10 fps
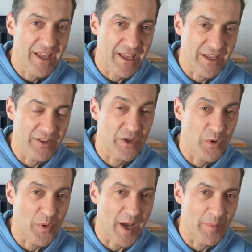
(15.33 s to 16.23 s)
in
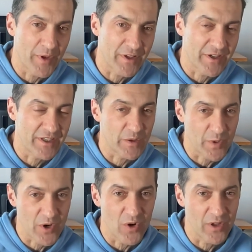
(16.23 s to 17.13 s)
UI Builder that
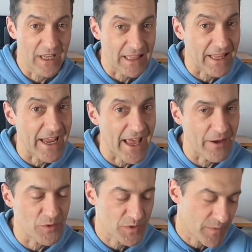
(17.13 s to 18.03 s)
we call
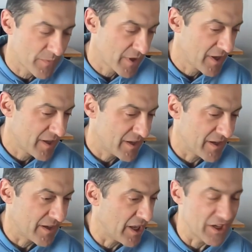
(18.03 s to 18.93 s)
layouts.
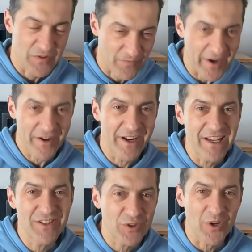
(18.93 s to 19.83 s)
Uh, it is very
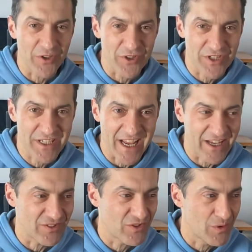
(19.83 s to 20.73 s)
easy to
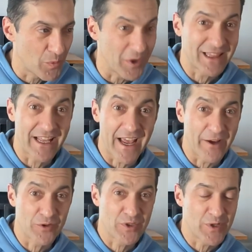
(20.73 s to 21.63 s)
understand what
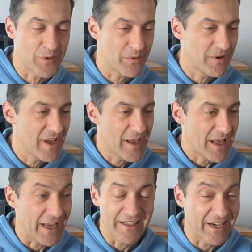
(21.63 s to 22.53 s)
layouts do,
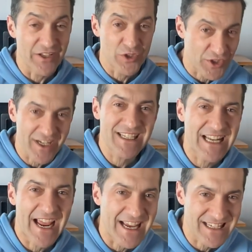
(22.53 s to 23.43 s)
and it is
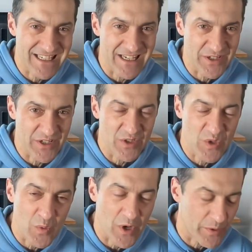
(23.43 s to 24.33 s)
just as easy
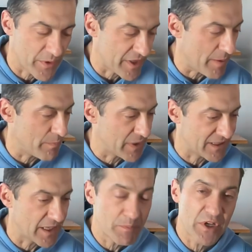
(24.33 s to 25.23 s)
to work with them.
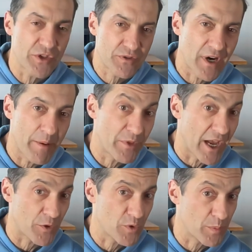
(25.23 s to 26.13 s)
But let me describe the
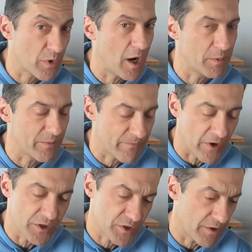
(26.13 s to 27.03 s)
actual problem
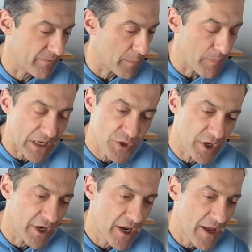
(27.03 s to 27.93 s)
first. So if you
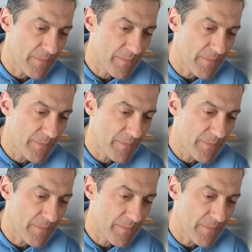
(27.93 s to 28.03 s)
picture